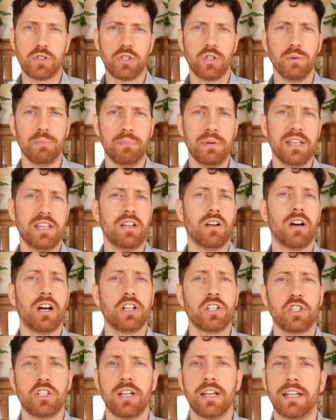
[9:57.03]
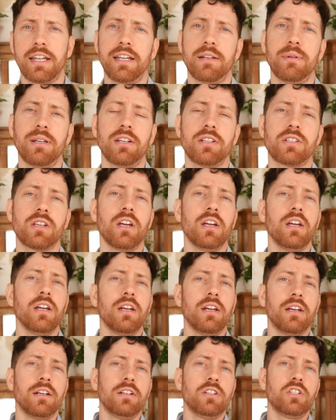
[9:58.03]
to beyond chicken because
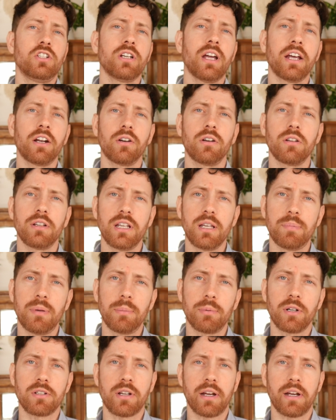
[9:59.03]
generally people are